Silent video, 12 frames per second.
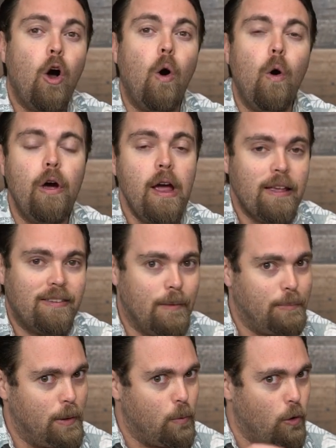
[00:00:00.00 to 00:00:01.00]
or
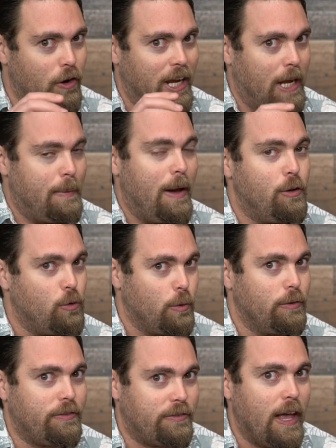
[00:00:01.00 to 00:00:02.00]
simply worrying about
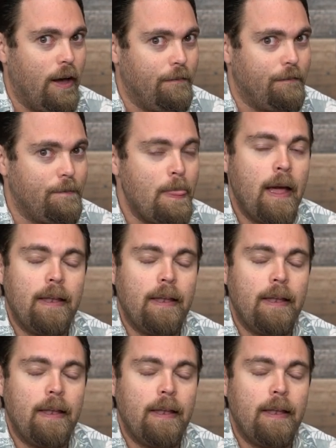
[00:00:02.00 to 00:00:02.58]
yourself.